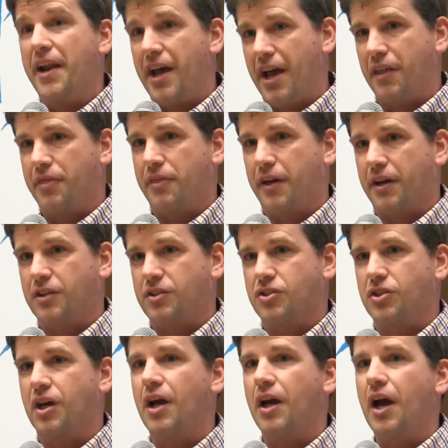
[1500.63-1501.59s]
and
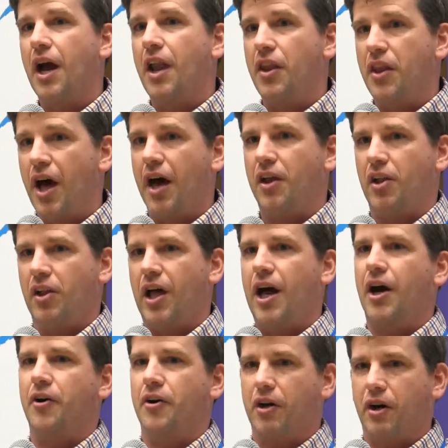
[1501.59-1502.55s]
ethics and not a
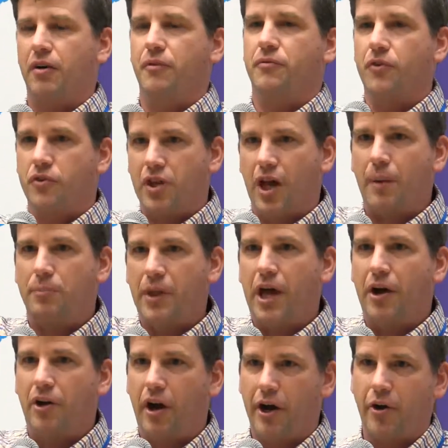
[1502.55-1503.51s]
lot of
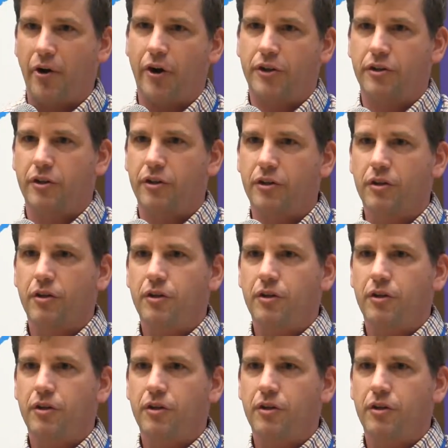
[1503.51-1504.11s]
top-down hierarchy.